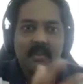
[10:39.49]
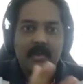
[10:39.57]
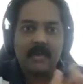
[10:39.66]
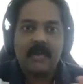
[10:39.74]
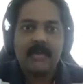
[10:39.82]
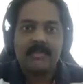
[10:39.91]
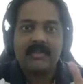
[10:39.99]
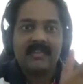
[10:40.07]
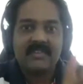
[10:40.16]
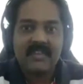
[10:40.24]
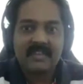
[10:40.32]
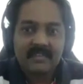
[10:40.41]

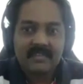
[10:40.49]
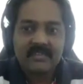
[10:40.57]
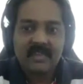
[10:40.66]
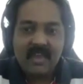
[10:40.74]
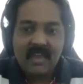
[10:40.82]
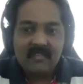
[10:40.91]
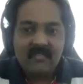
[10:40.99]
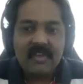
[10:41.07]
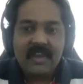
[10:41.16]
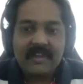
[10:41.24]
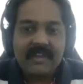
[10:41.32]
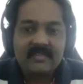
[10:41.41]
NGNX,
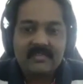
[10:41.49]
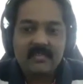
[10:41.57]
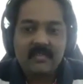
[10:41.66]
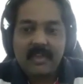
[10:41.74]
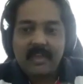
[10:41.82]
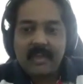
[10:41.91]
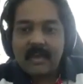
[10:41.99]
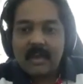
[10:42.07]
we are at least